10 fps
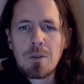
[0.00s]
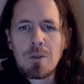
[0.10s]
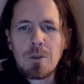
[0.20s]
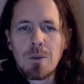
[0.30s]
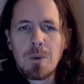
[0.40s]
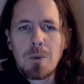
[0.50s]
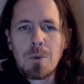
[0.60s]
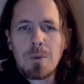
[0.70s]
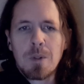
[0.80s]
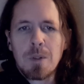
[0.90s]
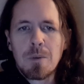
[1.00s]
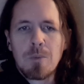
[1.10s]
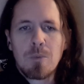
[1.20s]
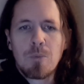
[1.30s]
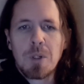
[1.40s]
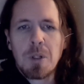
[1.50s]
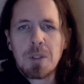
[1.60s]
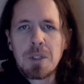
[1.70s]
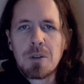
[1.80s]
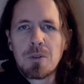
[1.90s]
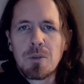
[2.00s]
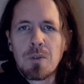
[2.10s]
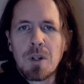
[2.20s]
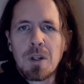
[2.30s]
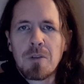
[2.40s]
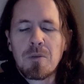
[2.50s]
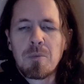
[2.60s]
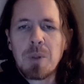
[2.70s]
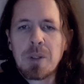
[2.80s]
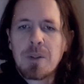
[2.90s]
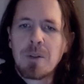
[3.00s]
So we all need to survive, but